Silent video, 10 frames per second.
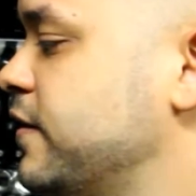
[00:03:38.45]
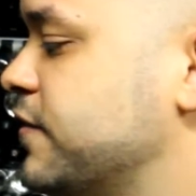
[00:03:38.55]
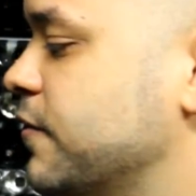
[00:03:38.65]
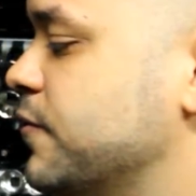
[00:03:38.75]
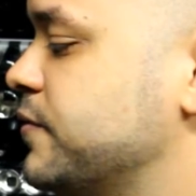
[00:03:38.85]

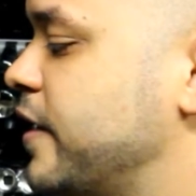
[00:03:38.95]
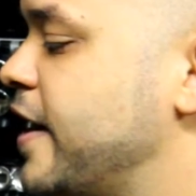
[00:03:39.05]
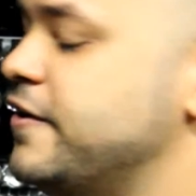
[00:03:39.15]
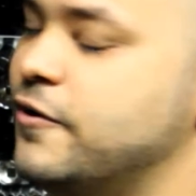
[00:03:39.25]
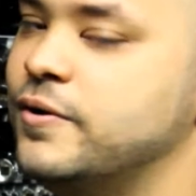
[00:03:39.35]
So
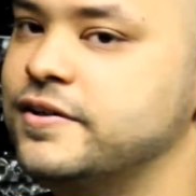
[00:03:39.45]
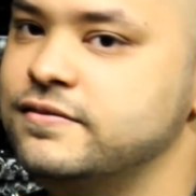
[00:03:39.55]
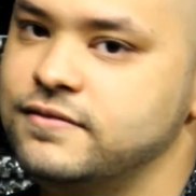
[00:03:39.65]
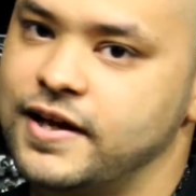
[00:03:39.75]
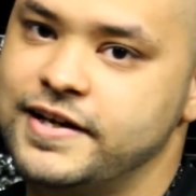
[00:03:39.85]
I know
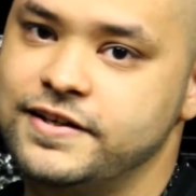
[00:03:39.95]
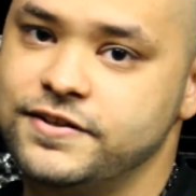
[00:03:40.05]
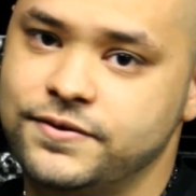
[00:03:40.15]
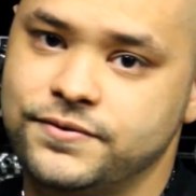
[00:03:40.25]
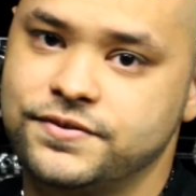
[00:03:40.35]
what I need to
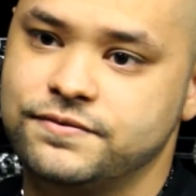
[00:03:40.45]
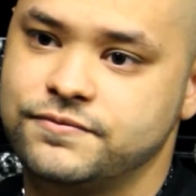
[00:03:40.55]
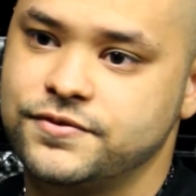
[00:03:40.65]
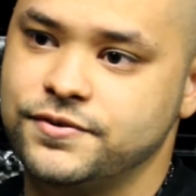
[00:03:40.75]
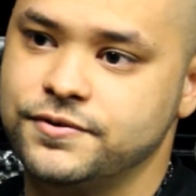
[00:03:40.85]
use
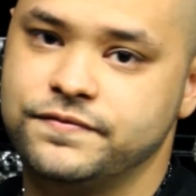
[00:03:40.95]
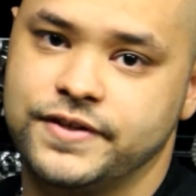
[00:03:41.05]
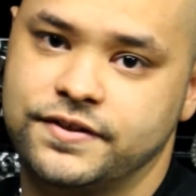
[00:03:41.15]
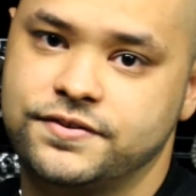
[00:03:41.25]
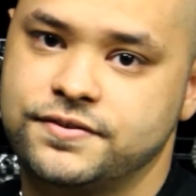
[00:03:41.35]
to
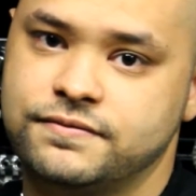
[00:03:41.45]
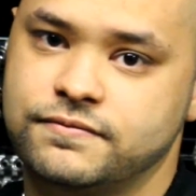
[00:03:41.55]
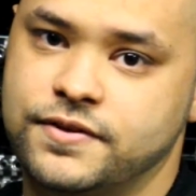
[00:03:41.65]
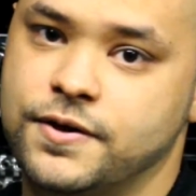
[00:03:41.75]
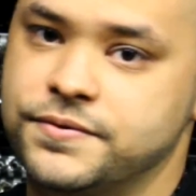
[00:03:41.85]
fix
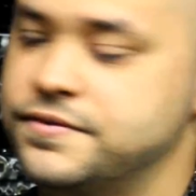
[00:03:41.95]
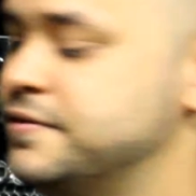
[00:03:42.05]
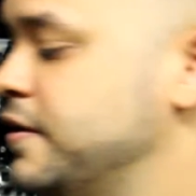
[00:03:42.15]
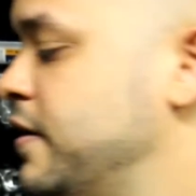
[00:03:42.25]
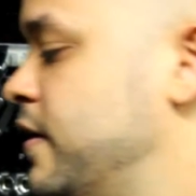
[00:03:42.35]
those.
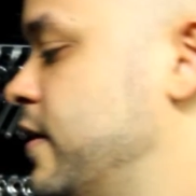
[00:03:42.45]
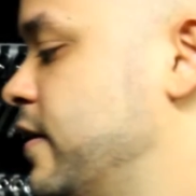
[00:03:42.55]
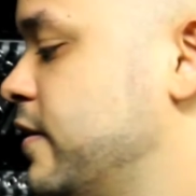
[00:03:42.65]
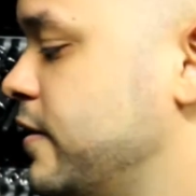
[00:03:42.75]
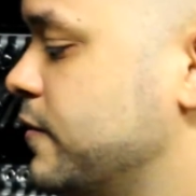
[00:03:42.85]

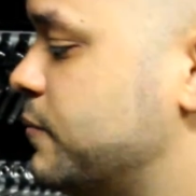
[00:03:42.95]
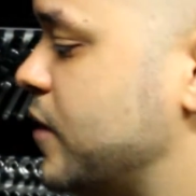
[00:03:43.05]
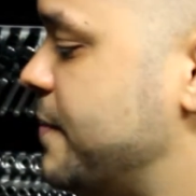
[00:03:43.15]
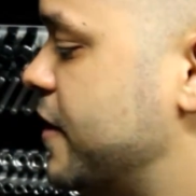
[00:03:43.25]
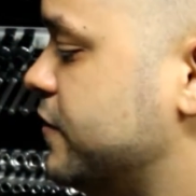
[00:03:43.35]

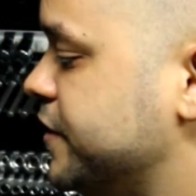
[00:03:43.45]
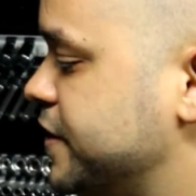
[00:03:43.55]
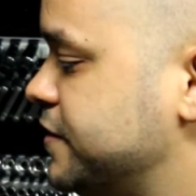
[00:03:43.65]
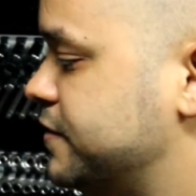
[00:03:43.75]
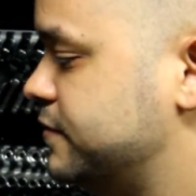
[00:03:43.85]

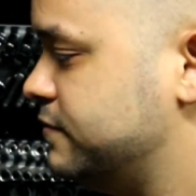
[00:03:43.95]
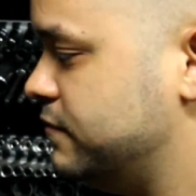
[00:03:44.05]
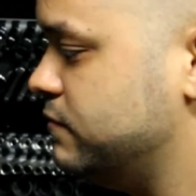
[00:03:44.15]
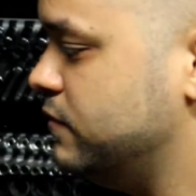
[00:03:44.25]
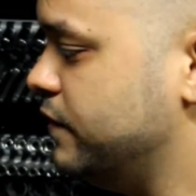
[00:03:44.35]
Primarily
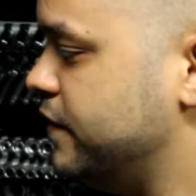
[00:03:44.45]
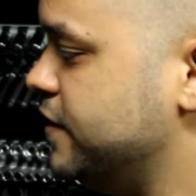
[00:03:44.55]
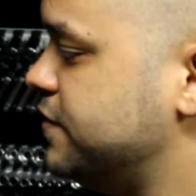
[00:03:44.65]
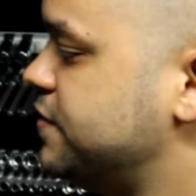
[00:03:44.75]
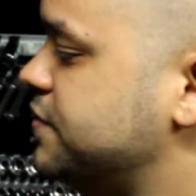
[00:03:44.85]

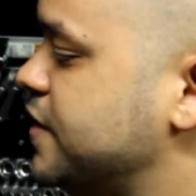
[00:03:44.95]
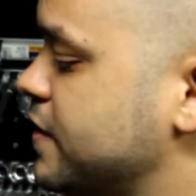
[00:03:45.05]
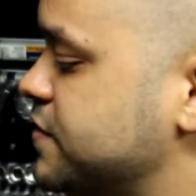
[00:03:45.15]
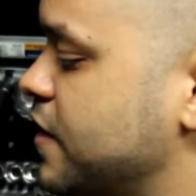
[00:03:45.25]
this set of